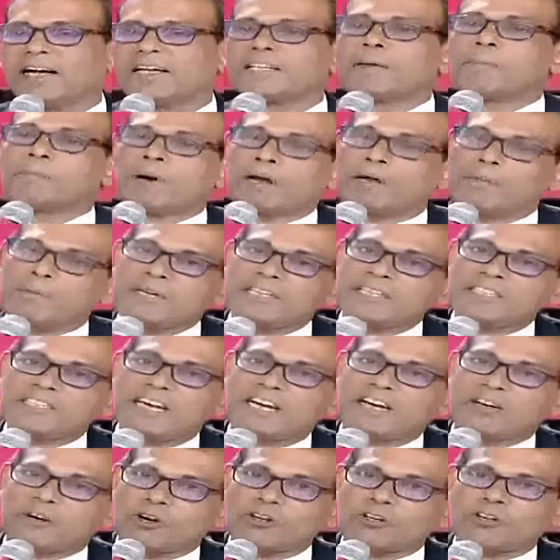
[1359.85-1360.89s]
the Prime
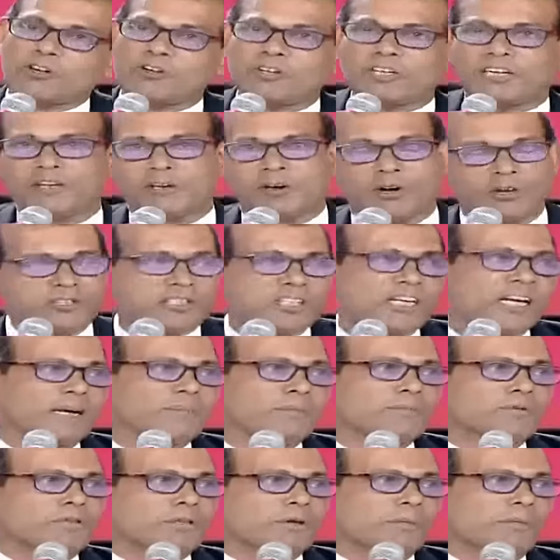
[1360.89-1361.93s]
Minister not only not
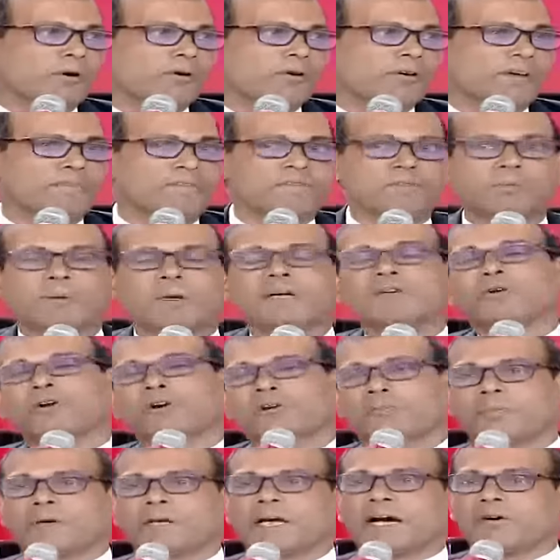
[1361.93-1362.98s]
came to the Maldives, but
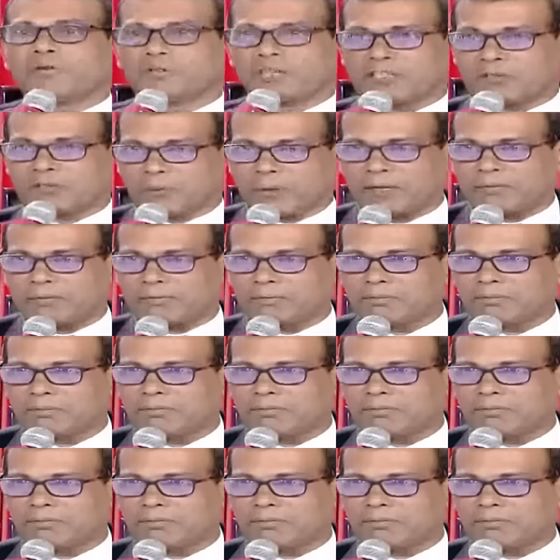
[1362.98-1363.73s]
got me out as well.